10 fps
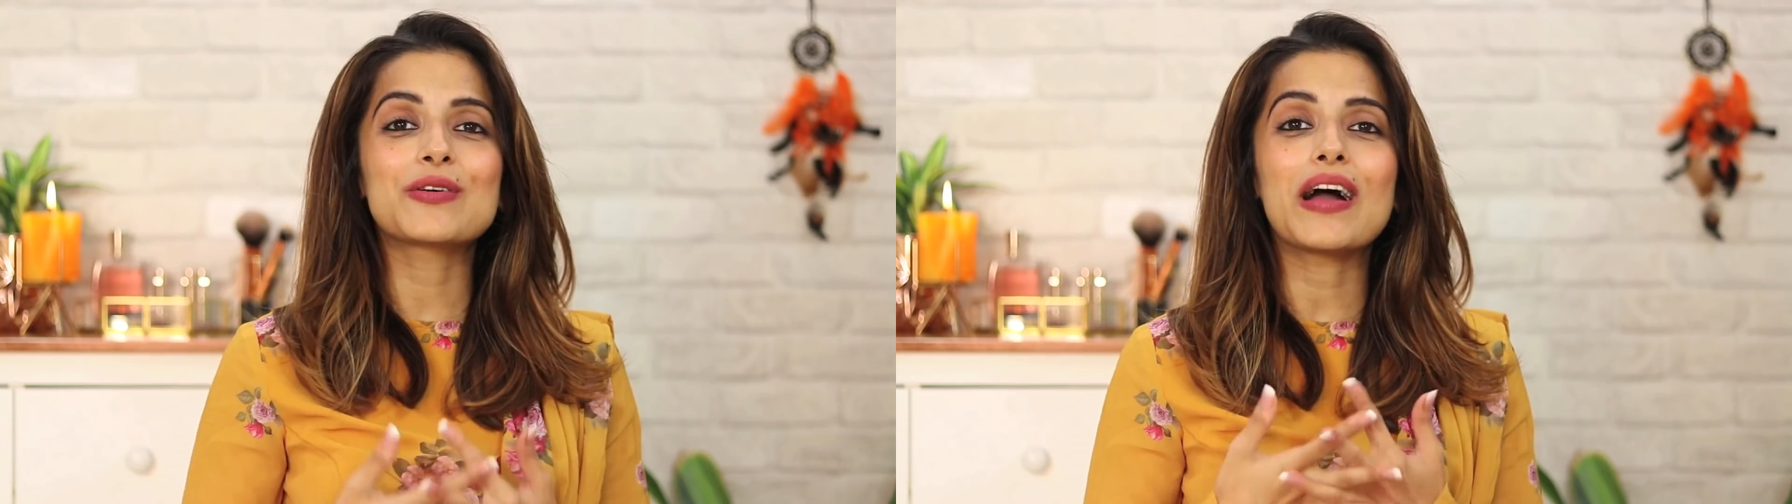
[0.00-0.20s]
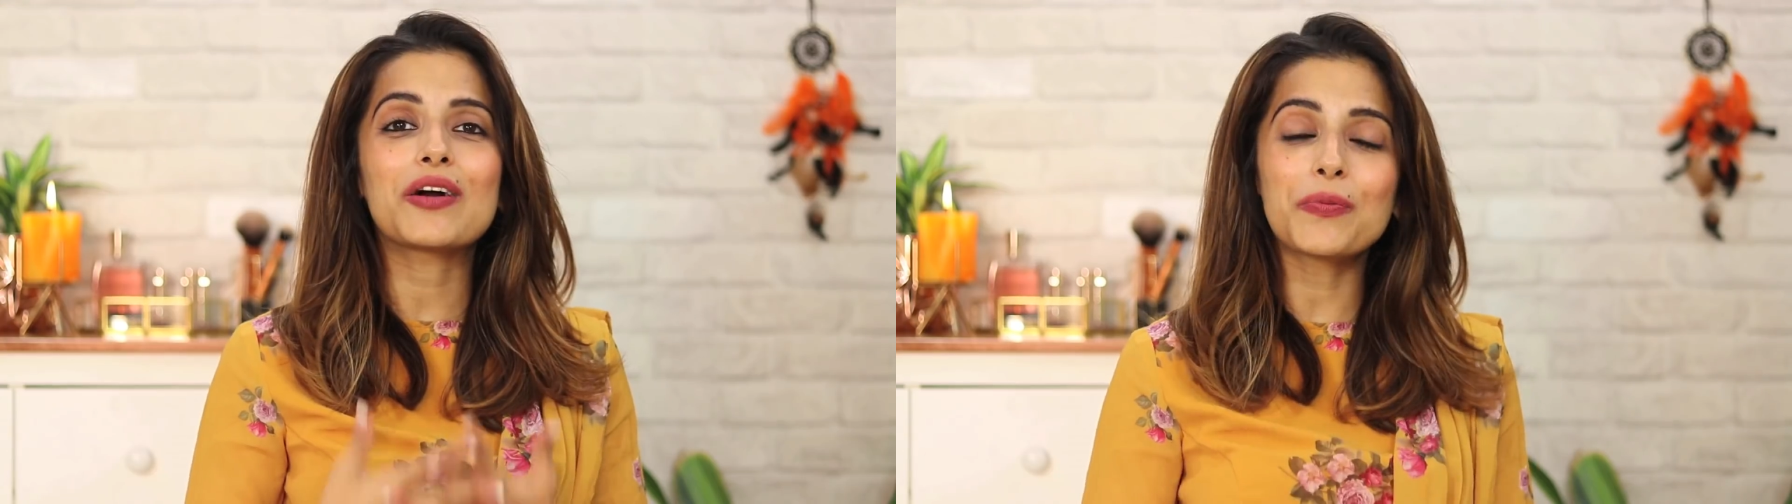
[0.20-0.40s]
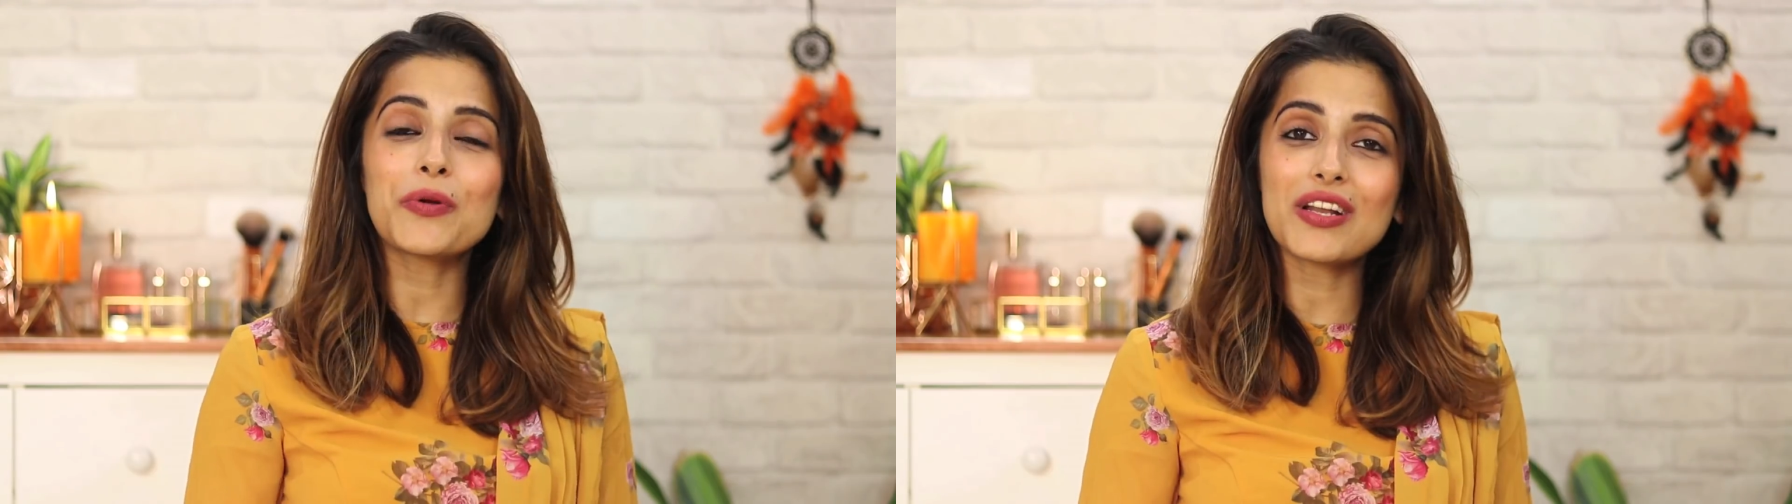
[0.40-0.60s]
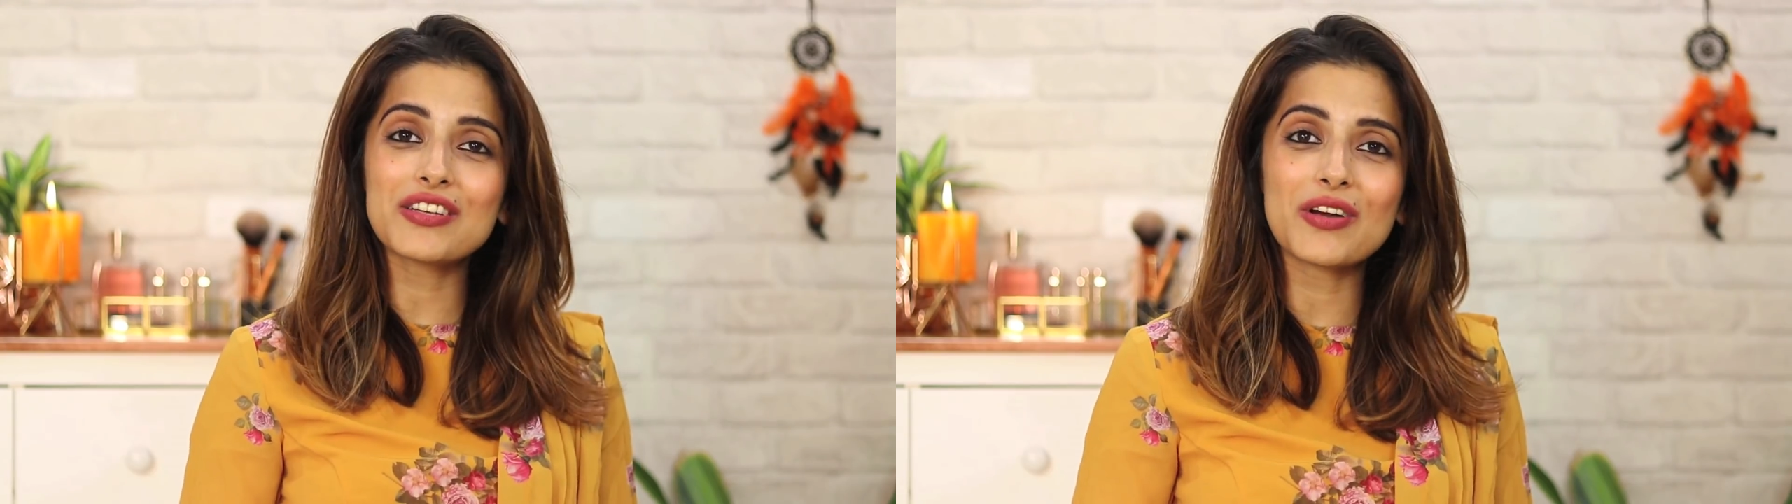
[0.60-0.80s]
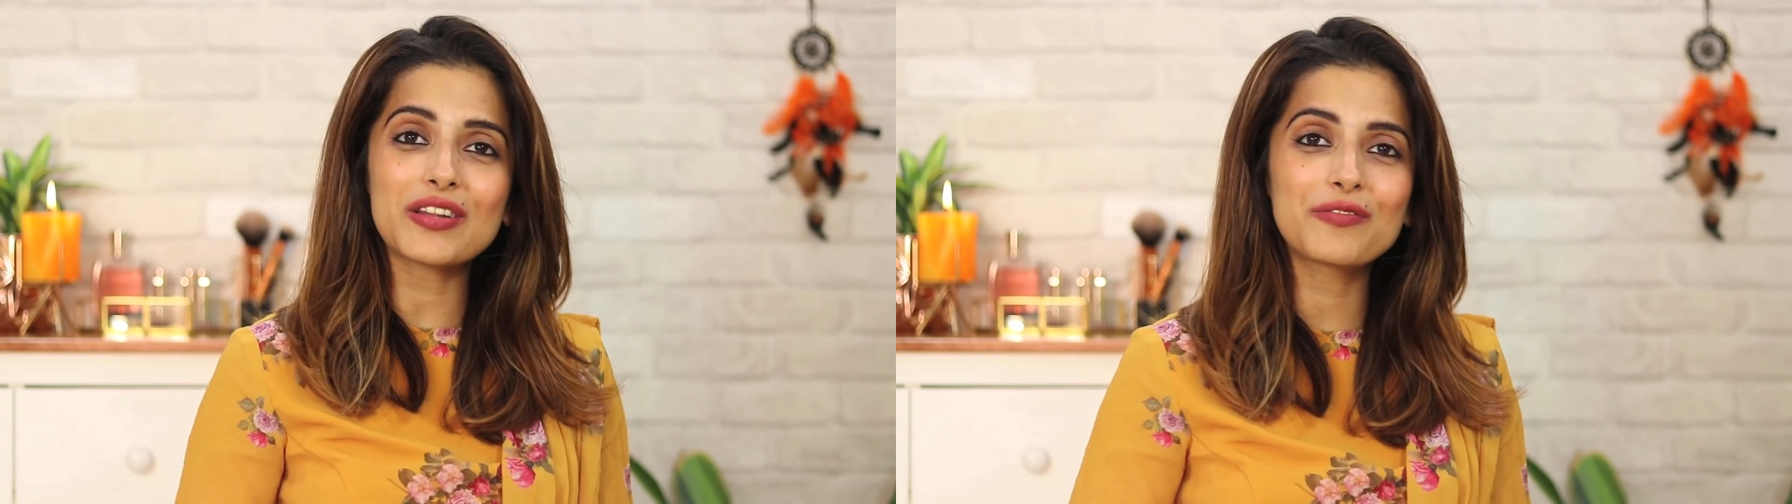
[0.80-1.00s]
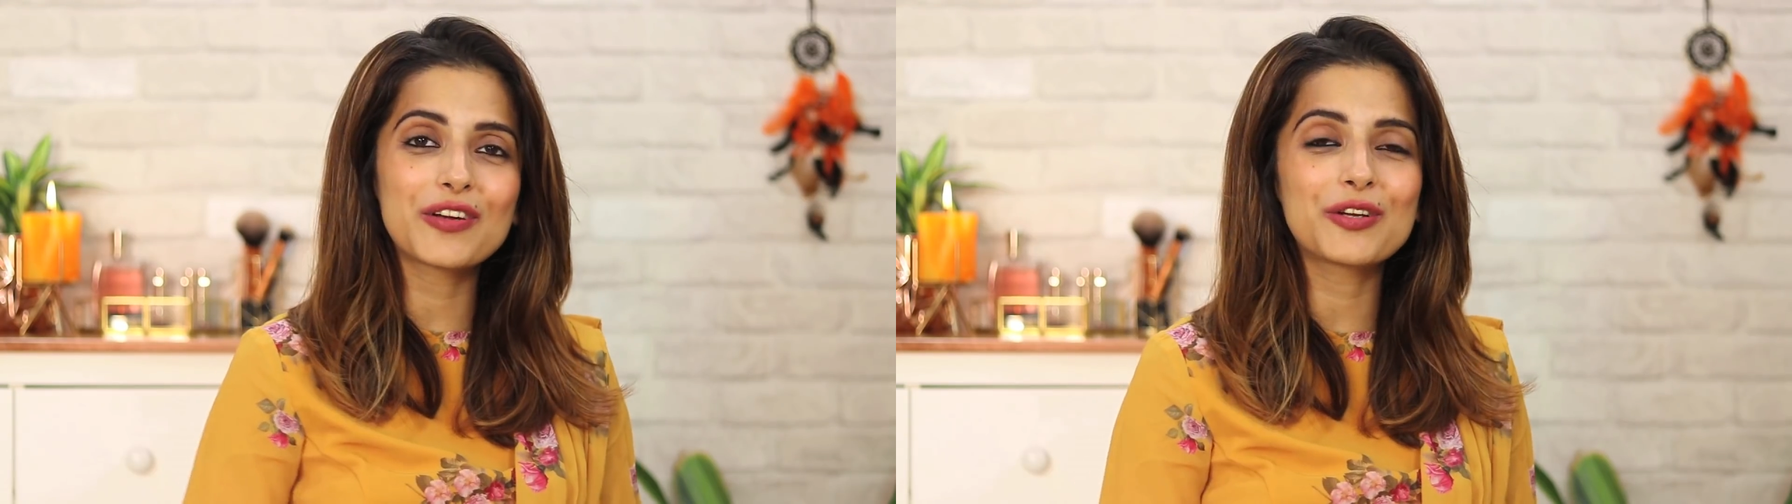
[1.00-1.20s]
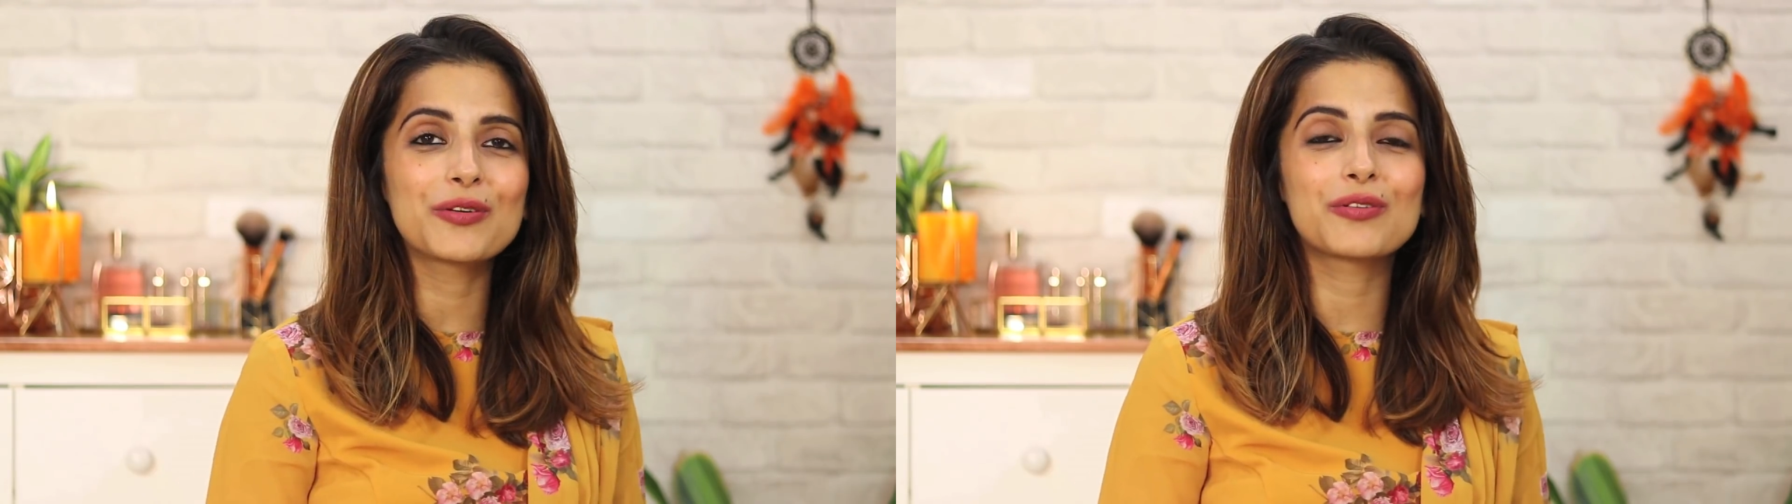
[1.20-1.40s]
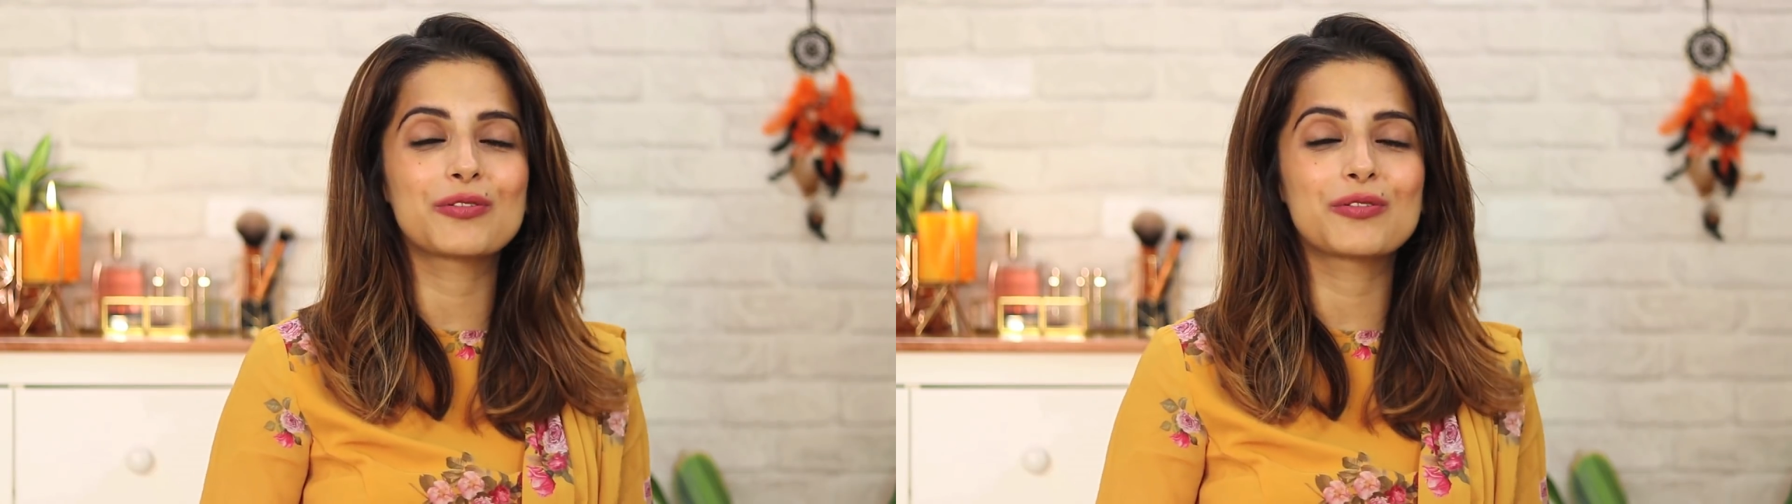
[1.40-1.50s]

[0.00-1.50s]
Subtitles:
I hope you all enjoyed the video.